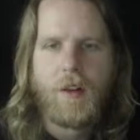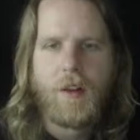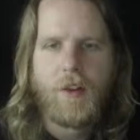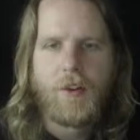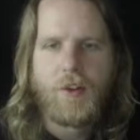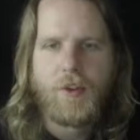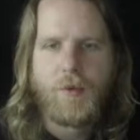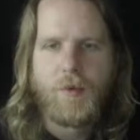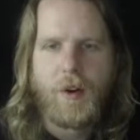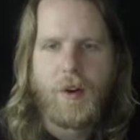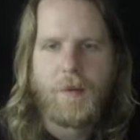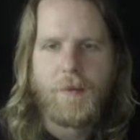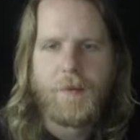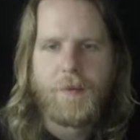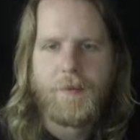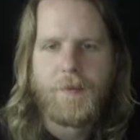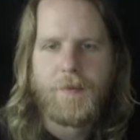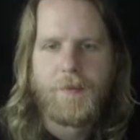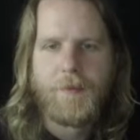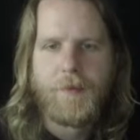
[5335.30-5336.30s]
Let's just read it.
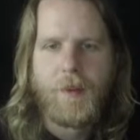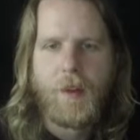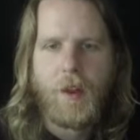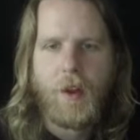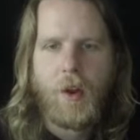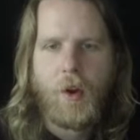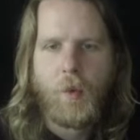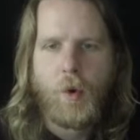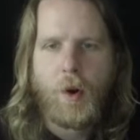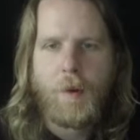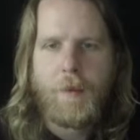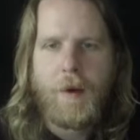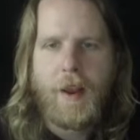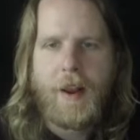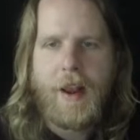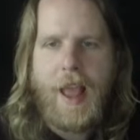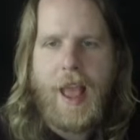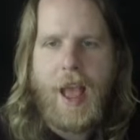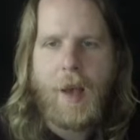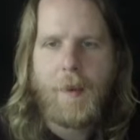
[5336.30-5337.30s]
Run by
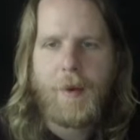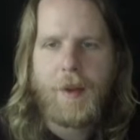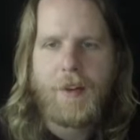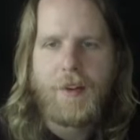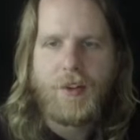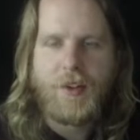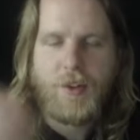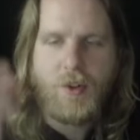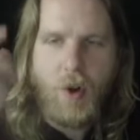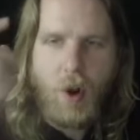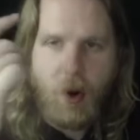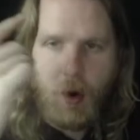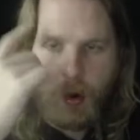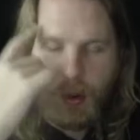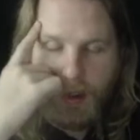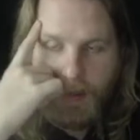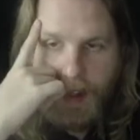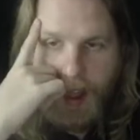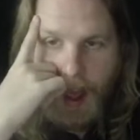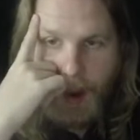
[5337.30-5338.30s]
an abbot, it's a
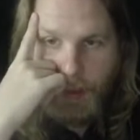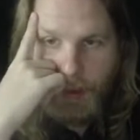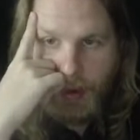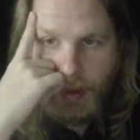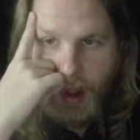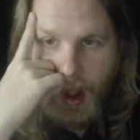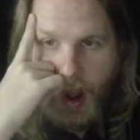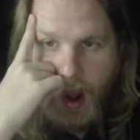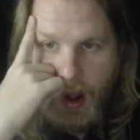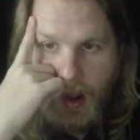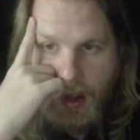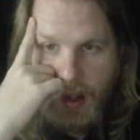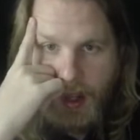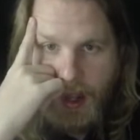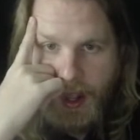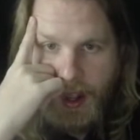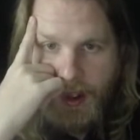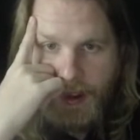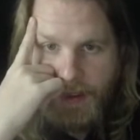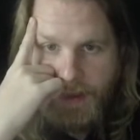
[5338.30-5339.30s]
stronghold of the Emerald
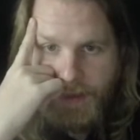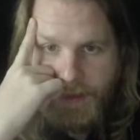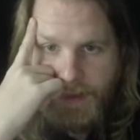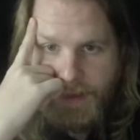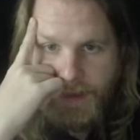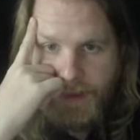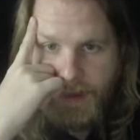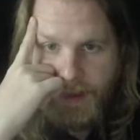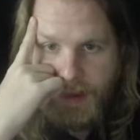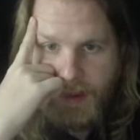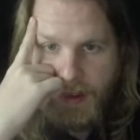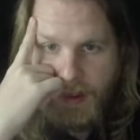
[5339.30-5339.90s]
Enclave.